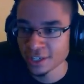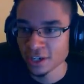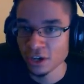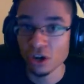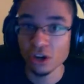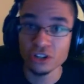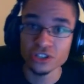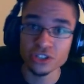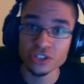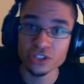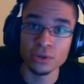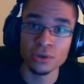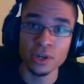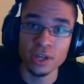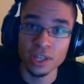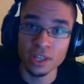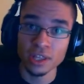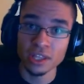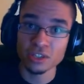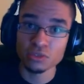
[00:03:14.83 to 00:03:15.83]
also
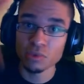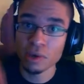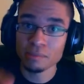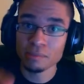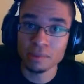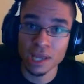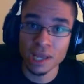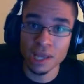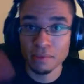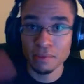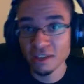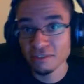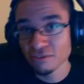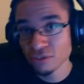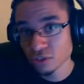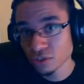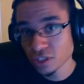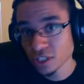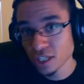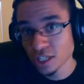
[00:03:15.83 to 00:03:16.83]
this webcam if
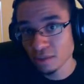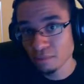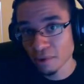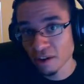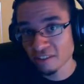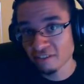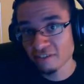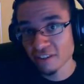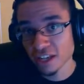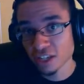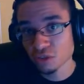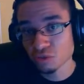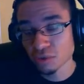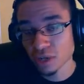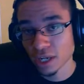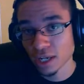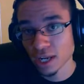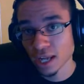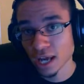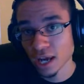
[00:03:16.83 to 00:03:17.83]
you see my face
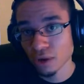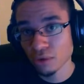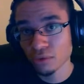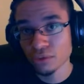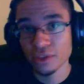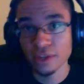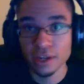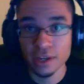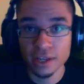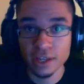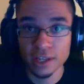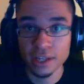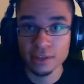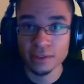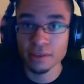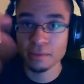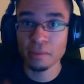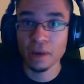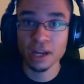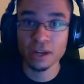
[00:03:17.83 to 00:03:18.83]
right now then uh,
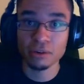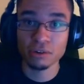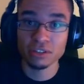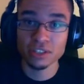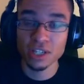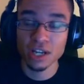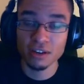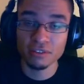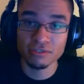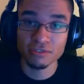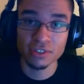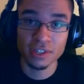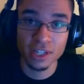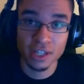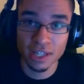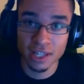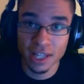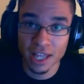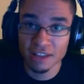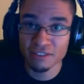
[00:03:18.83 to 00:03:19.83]
the microsoft
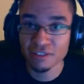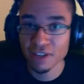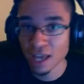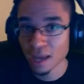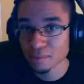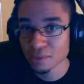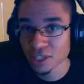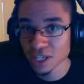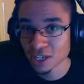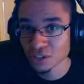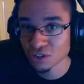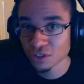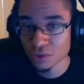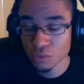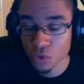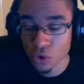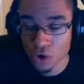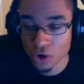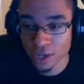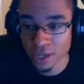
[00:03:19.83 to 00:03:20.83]
uh, lifecam is actually
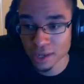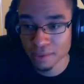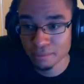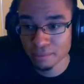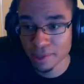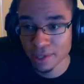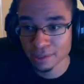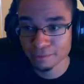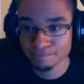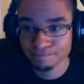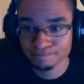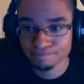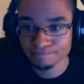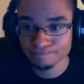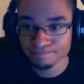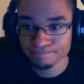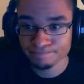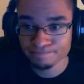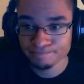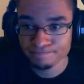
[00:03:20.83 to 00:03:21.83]
working but
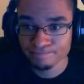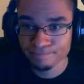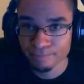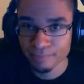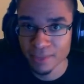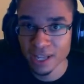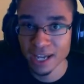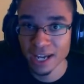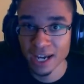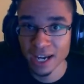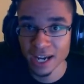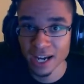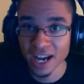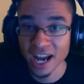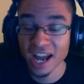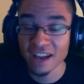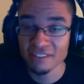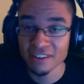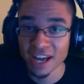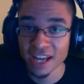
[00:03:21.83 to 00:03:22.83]

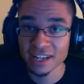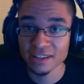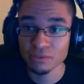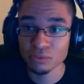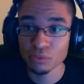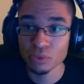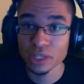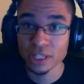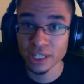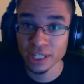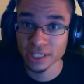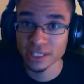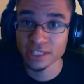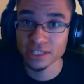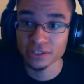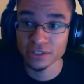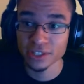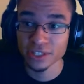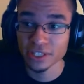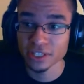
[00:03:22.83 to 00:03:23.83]
uh, I've had really
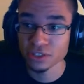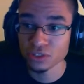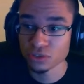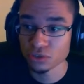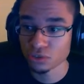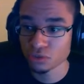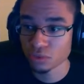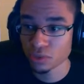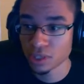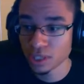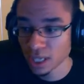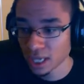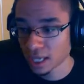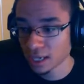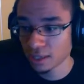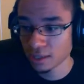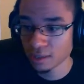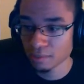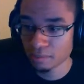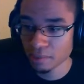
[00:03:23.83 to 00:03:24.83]
serious issues with
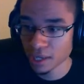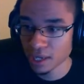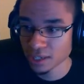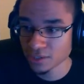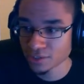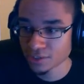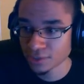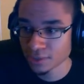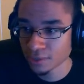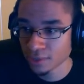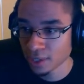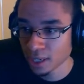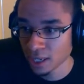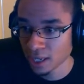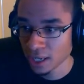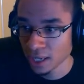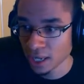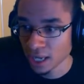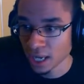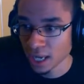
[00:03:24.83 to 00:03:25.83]
that in the past, so
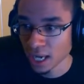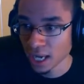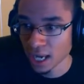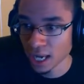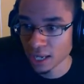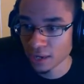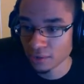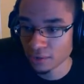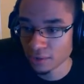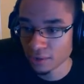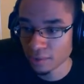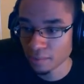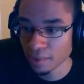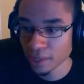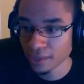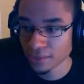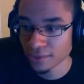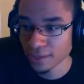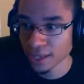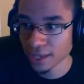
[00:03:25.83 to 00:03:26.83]
I don't know
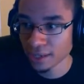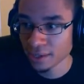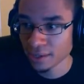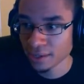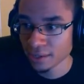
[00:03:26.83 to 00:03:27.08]
about that.